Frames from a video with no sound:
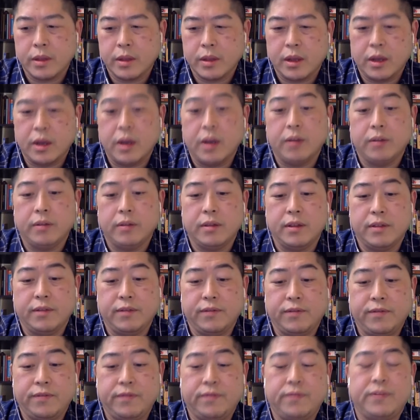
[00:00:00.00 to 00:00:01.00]
uh, if
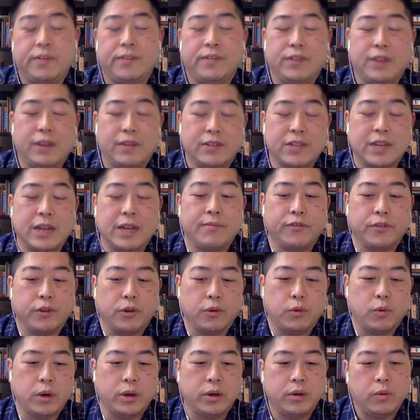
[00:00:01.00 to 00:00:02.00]
if you have time for
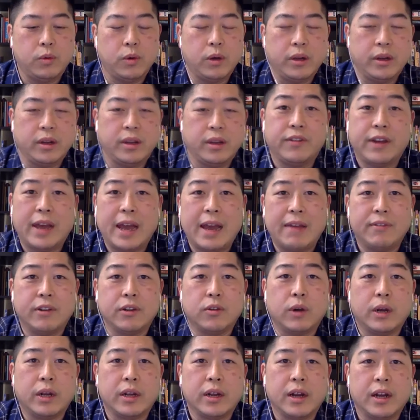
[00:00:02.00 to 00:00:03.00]
a one-to-one. If I haven't
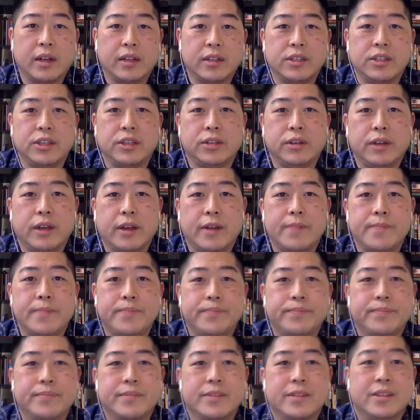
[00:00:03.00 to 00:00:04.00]
quite gotten to you yet,
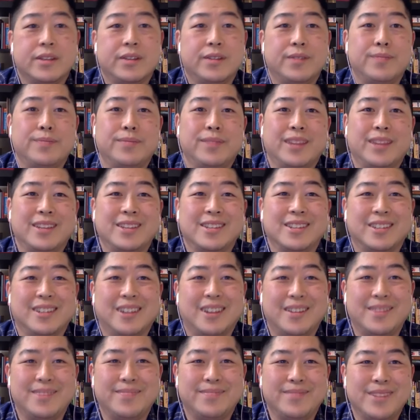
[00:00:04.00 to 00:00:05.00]
so thanks a
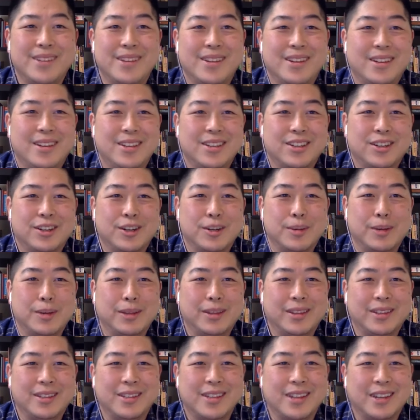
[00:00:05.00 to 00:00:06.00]
lot. Sorry
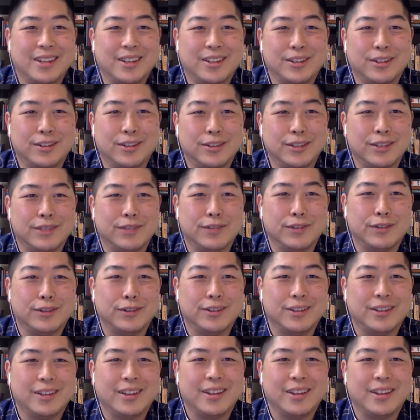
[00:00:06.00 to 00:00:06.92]
about the technical difficulty